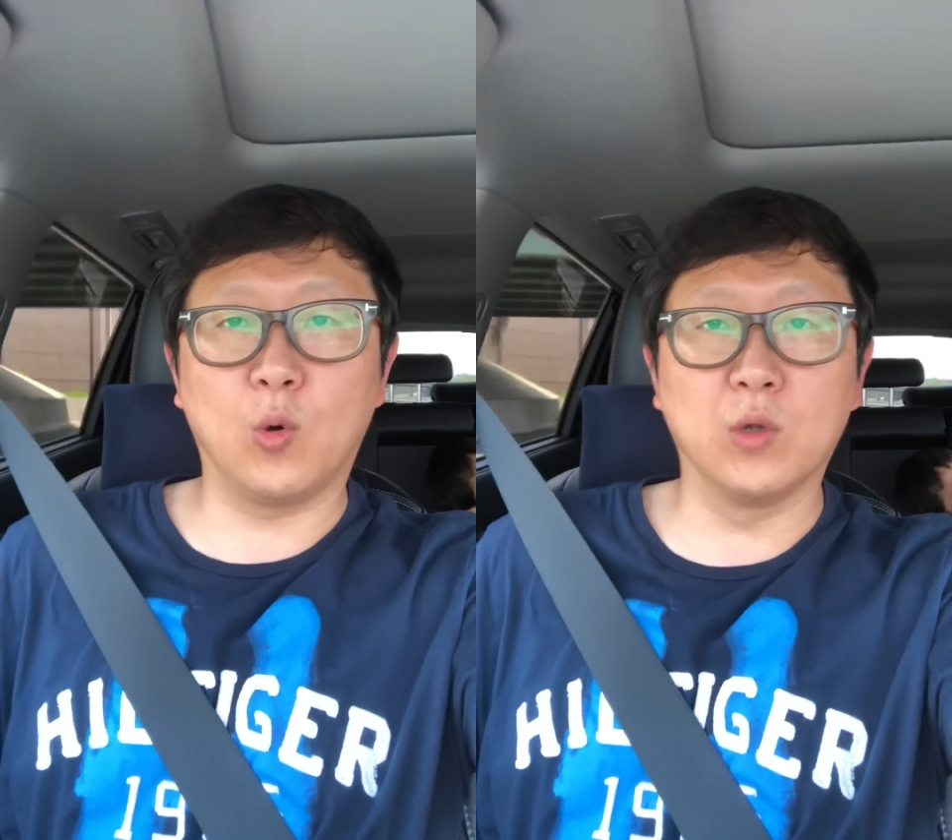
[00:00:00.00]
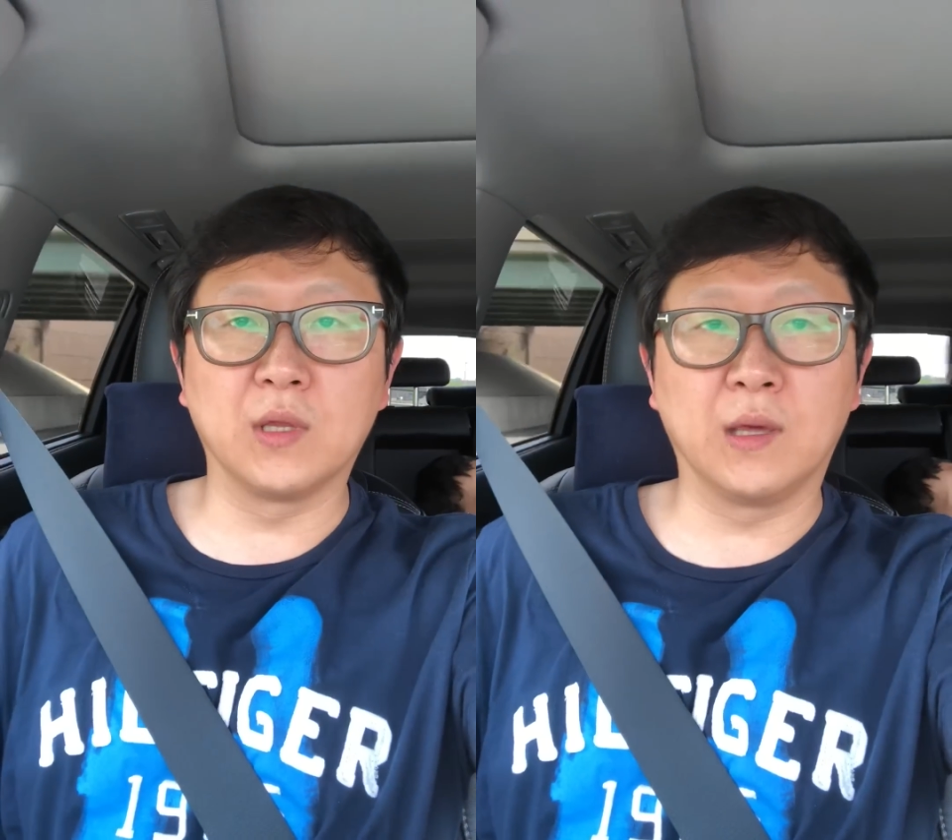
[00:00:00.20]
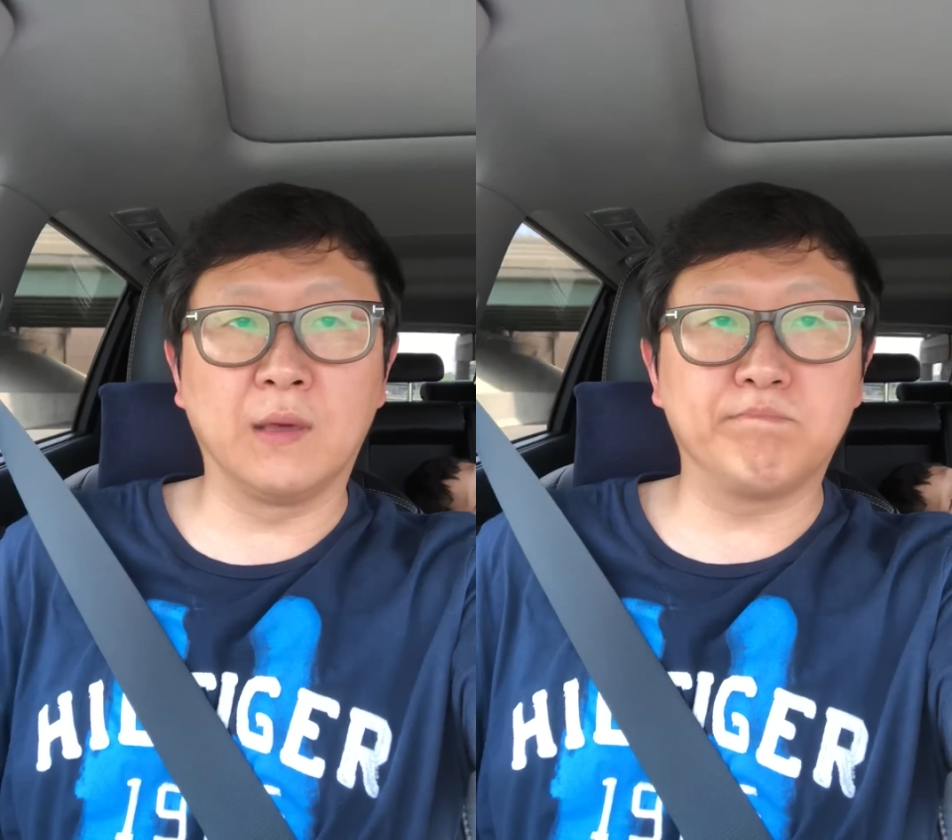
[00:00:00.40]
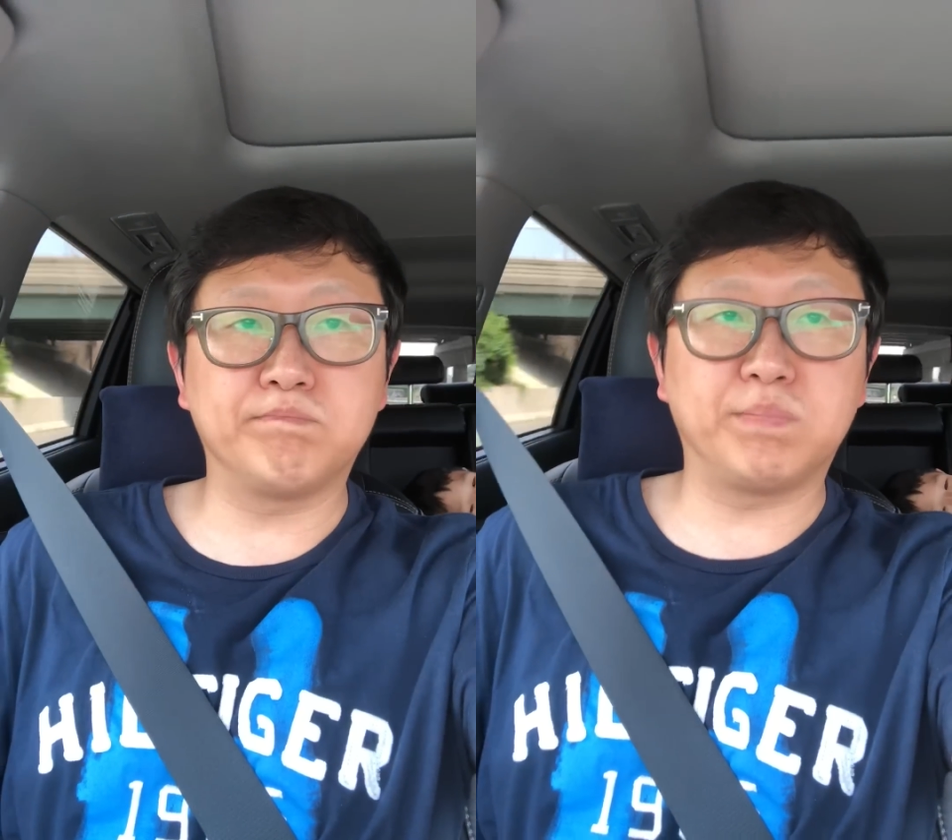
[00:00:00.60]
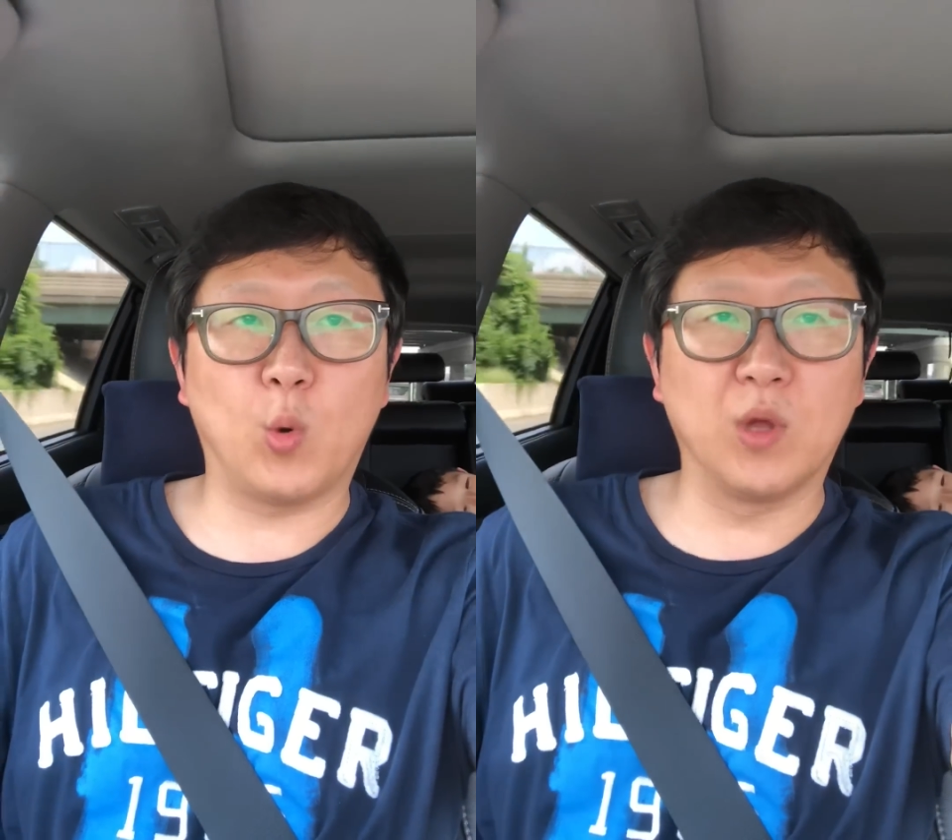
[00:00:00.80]
only
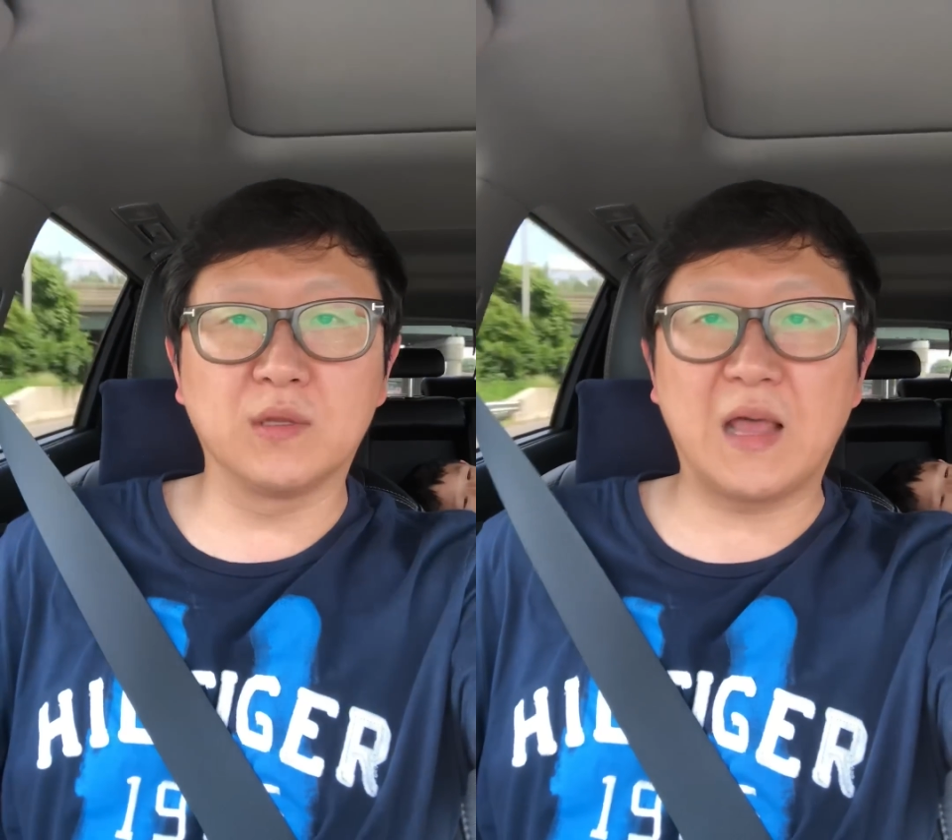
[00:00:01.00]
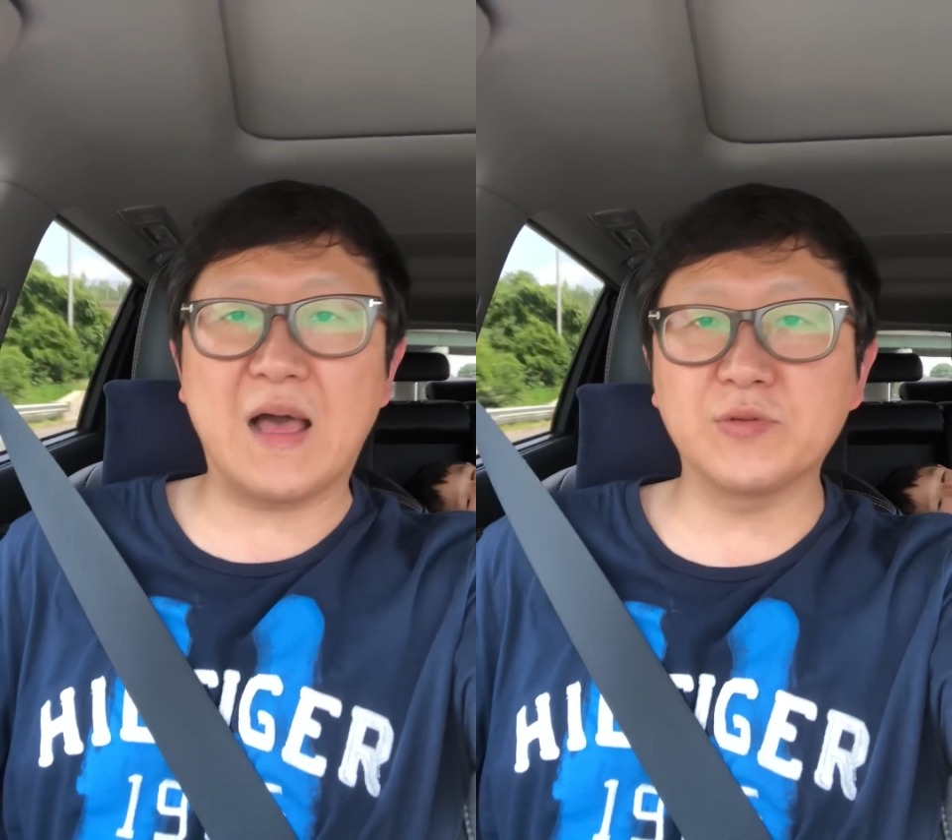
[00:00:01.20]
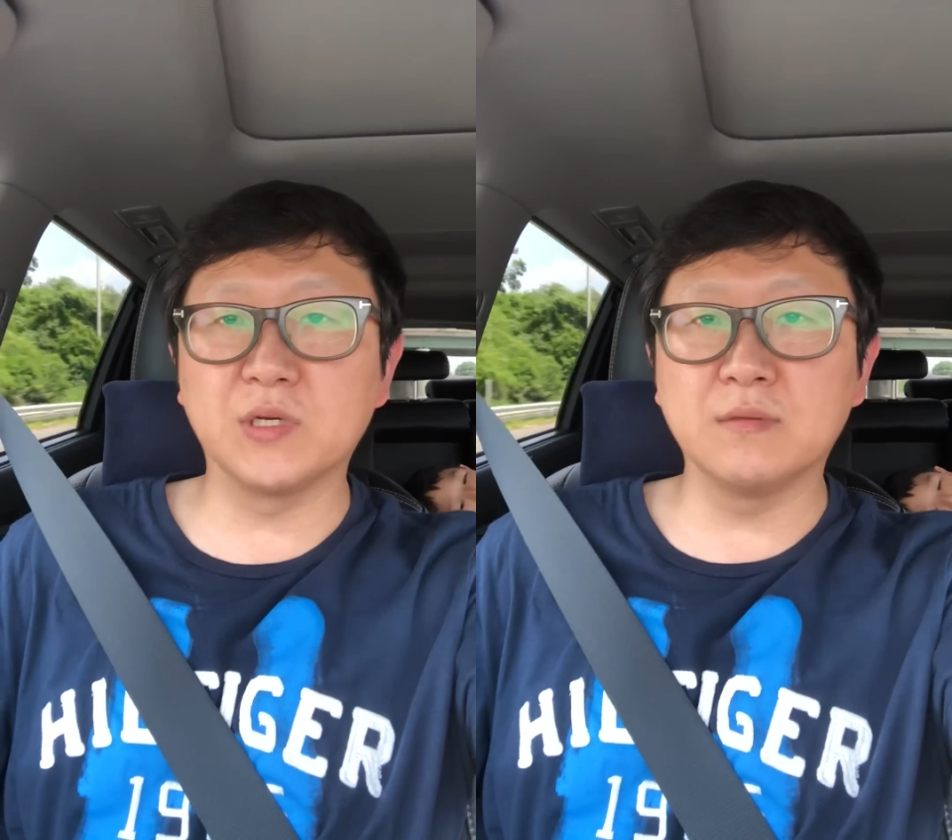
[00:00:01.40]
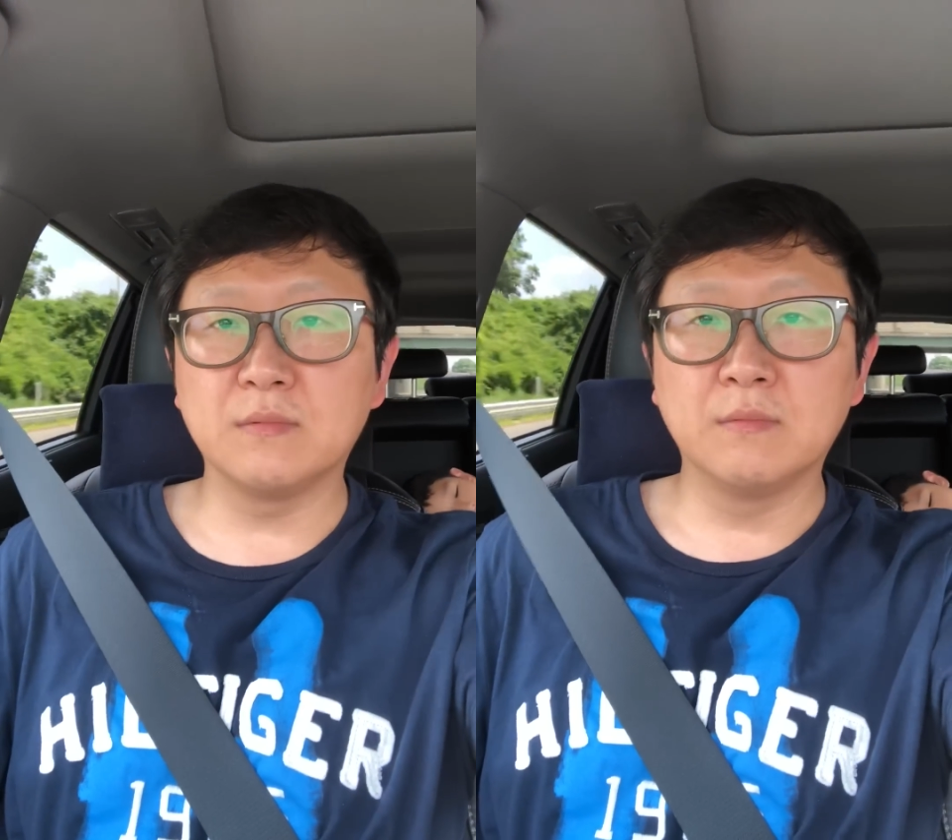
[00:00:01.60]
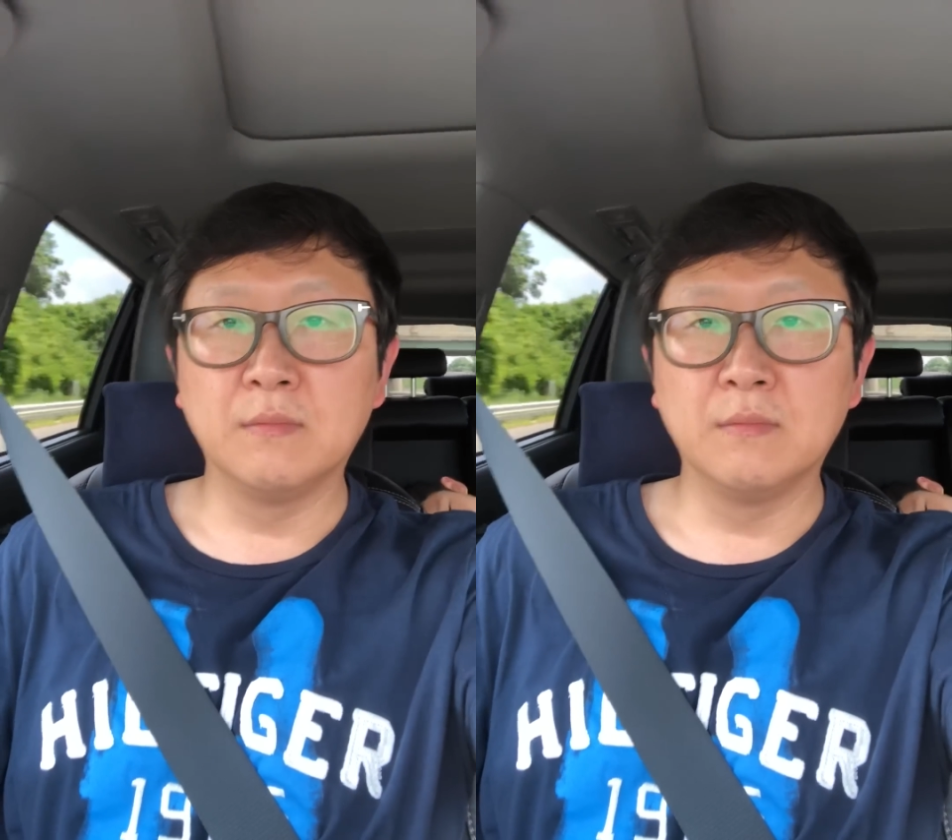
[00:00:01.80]
1,000,